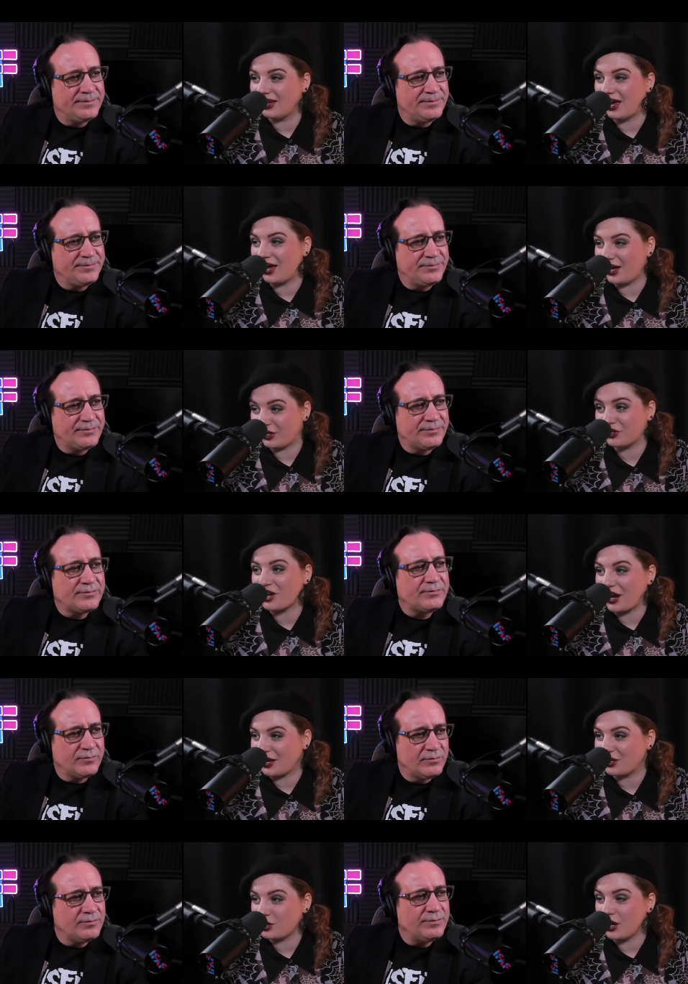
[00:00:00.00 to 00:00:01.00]
Speaker 1: uh,
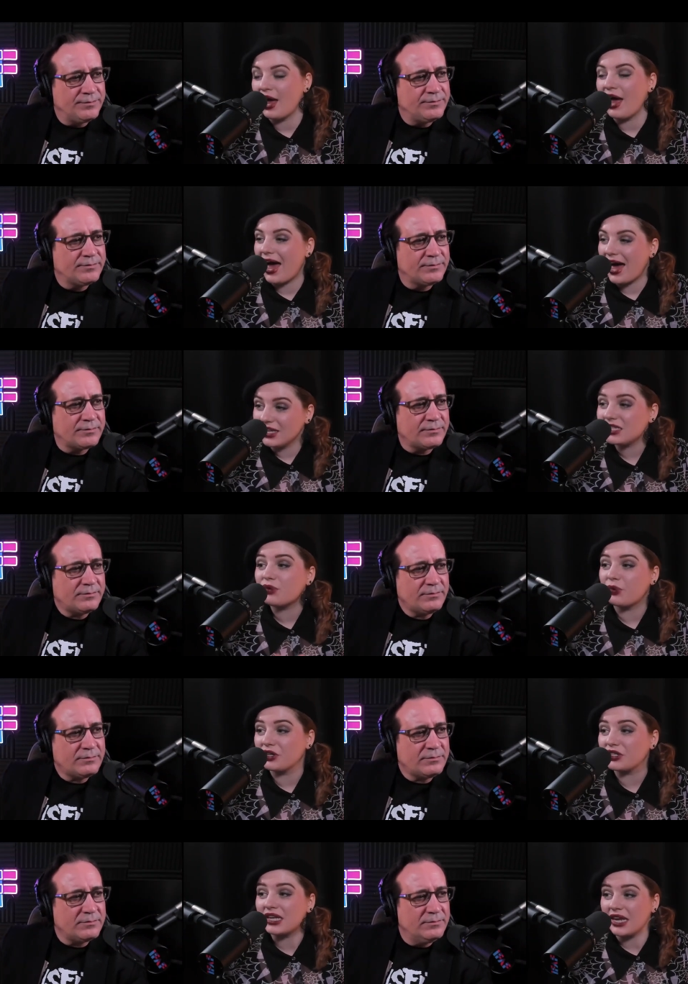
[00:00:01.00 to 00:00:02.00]
exchange, as the
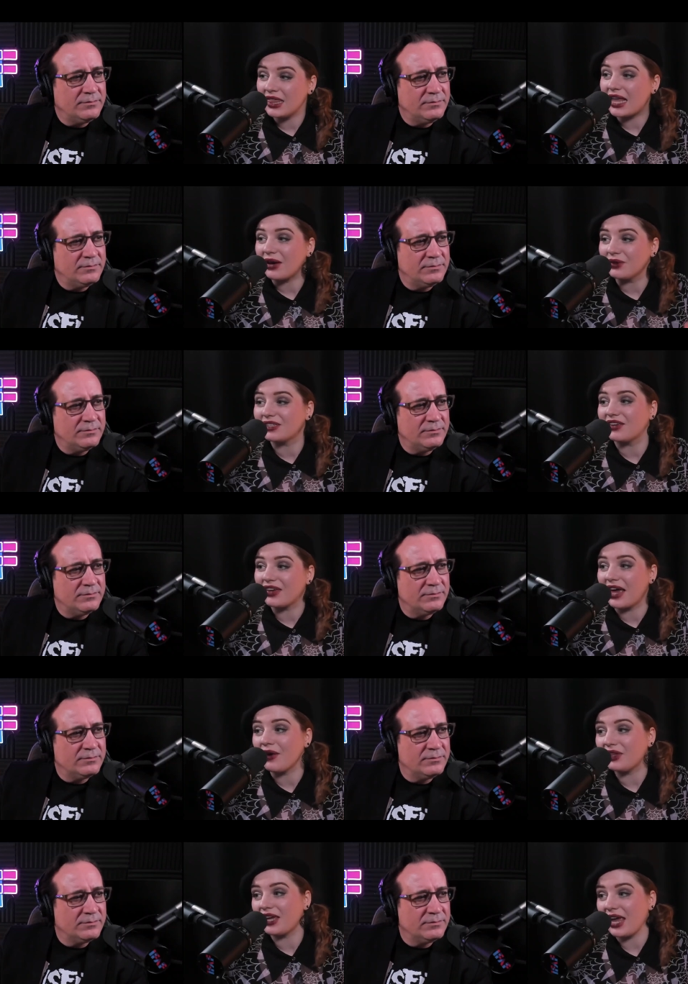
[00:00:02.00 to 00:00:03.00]
person in the house giving
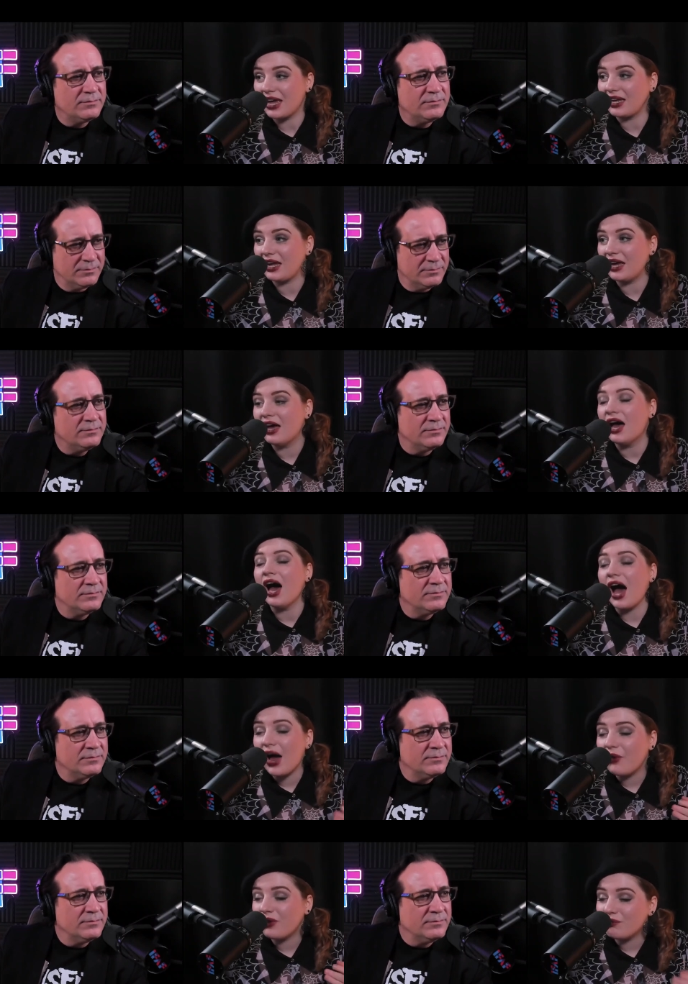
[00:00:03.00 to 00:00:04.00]
out the candy,
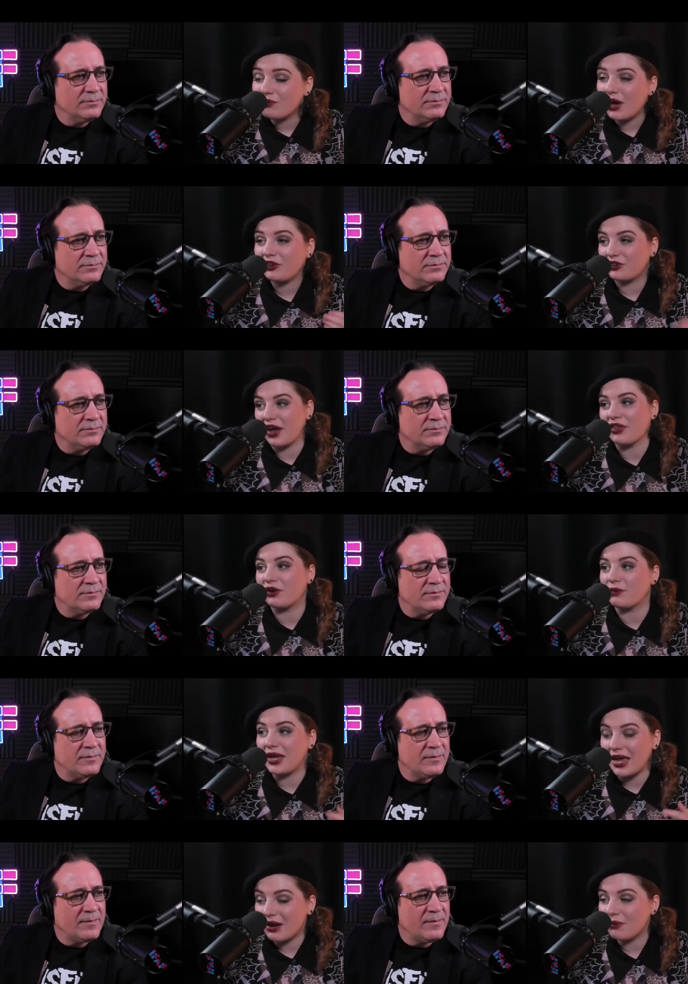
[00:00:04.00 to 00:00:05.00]
I would much rather be
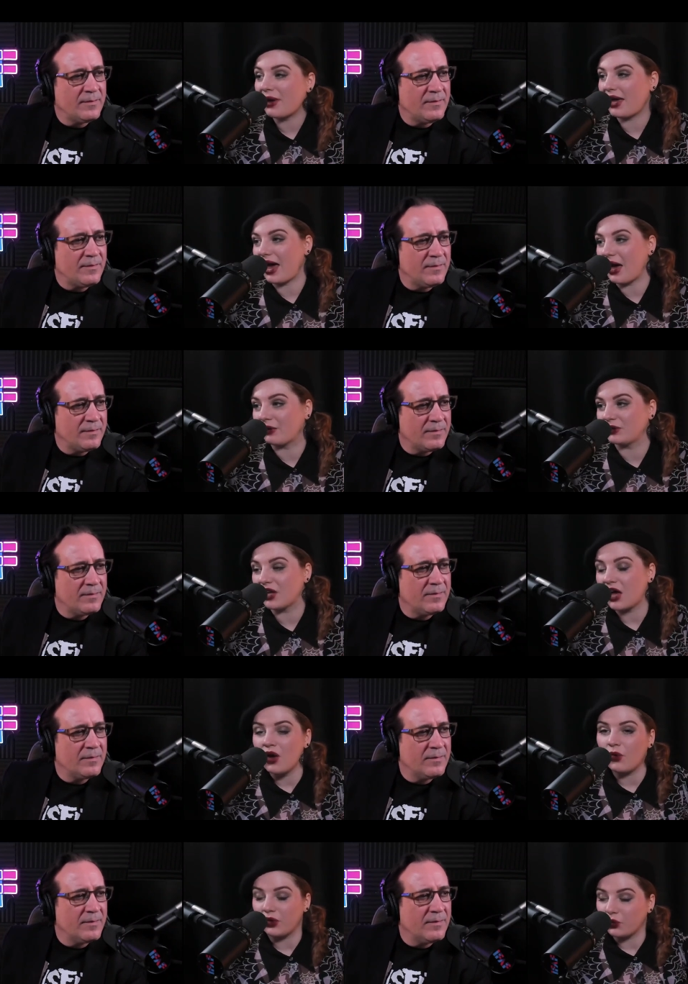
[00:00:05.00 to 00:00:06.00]
in my house
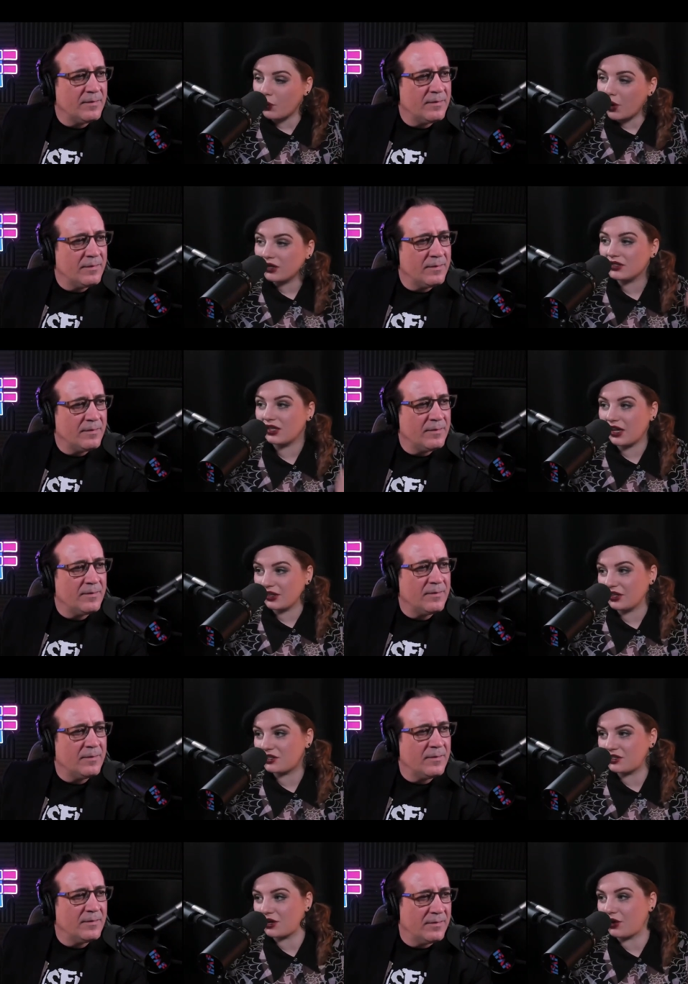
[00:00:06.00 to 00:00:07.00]
with wassail on the
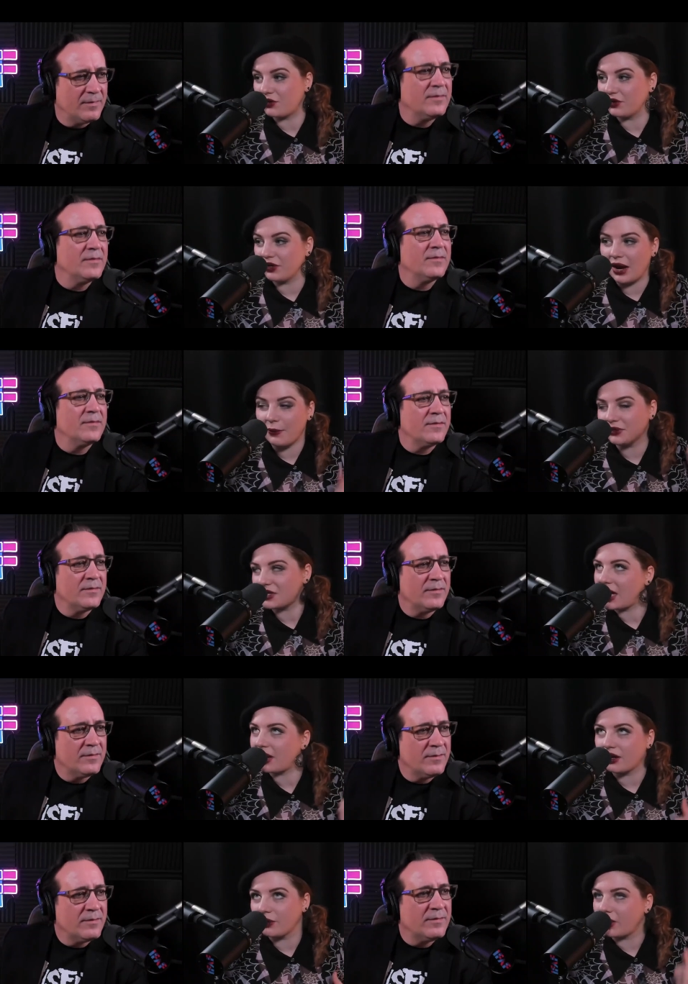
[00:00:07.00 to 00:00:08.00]
stove or apple
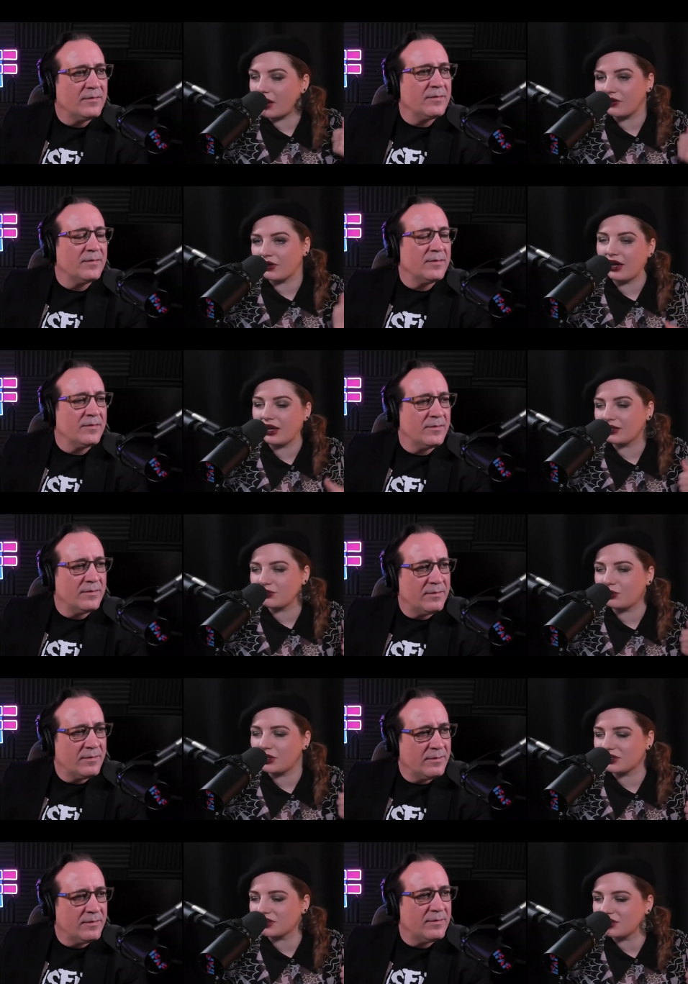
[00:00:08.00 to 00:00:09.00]
cider or whatever. I guess
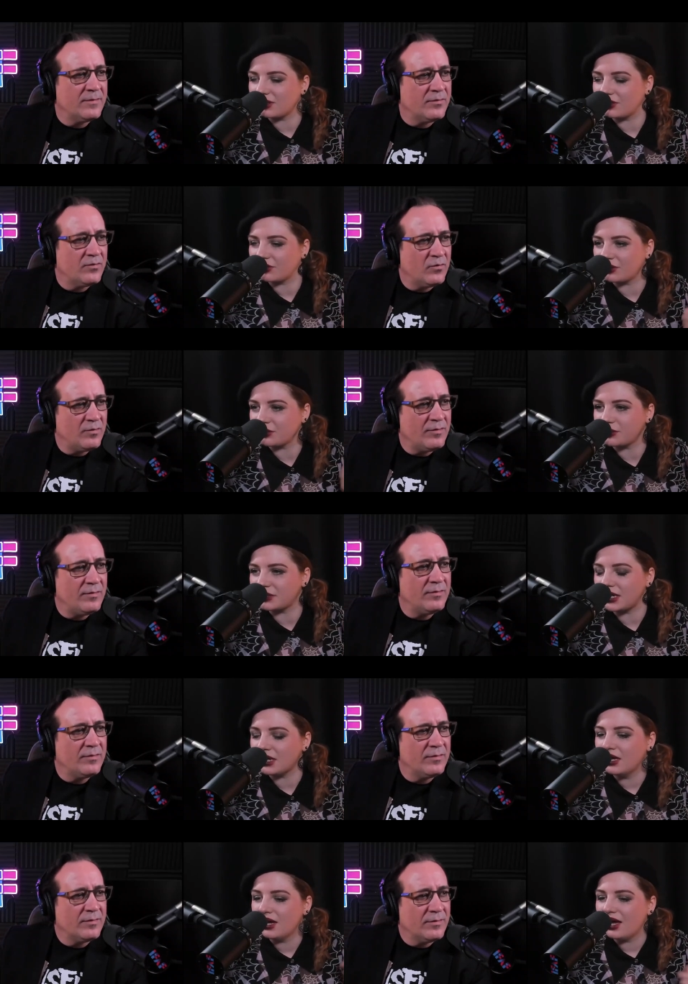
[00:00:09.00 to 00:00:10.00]
wassail's a little Christmassy,
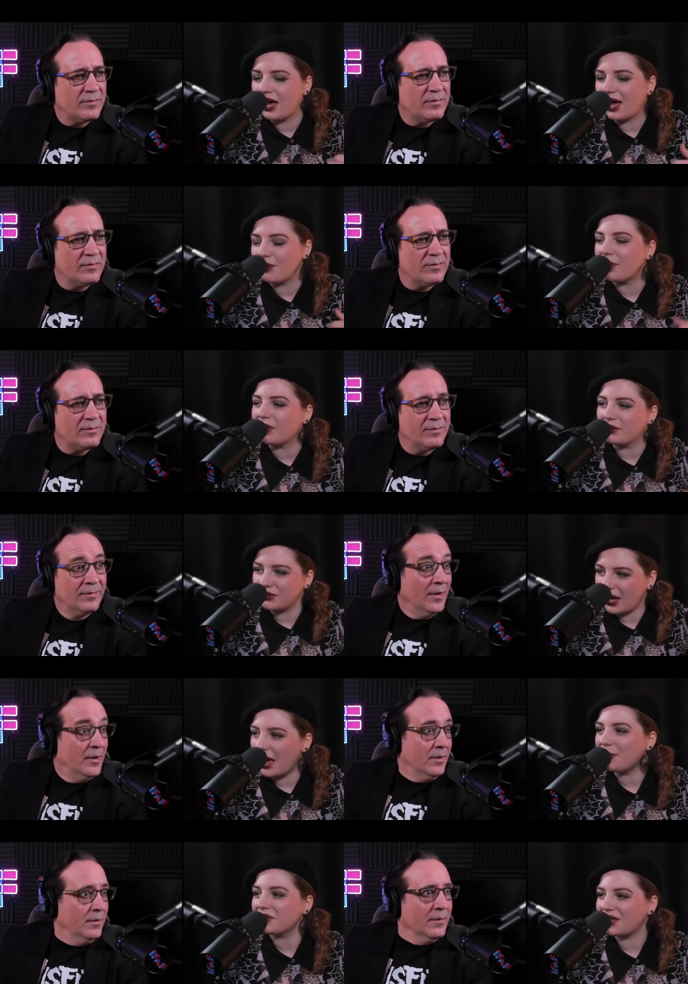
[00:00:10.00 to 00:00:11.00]
uh, but
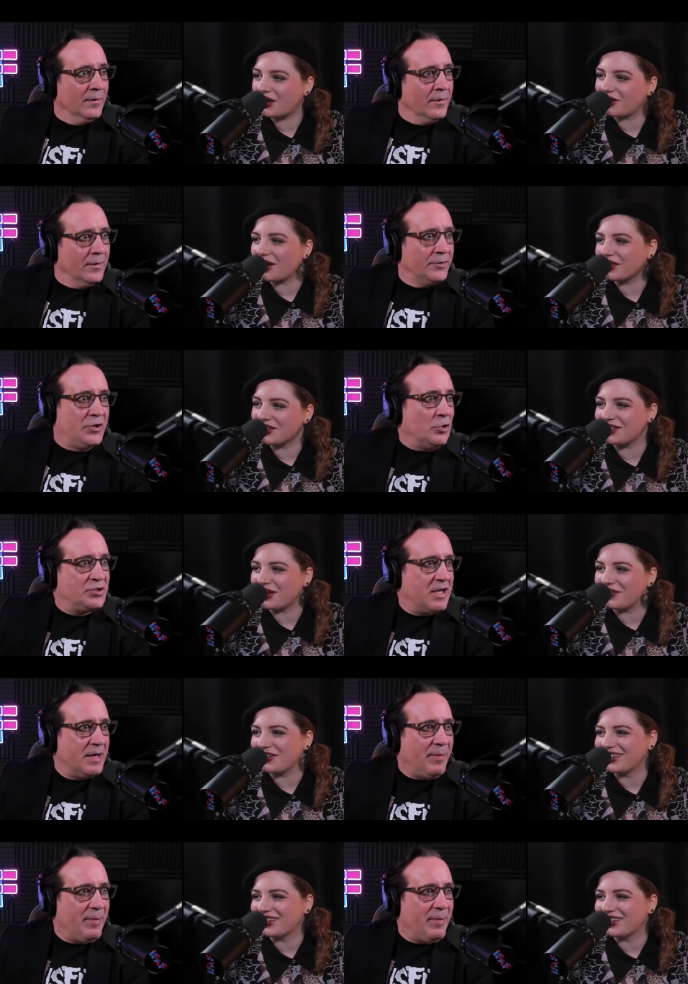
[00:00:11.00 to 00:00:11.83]
apple cider on the Don't stove. skip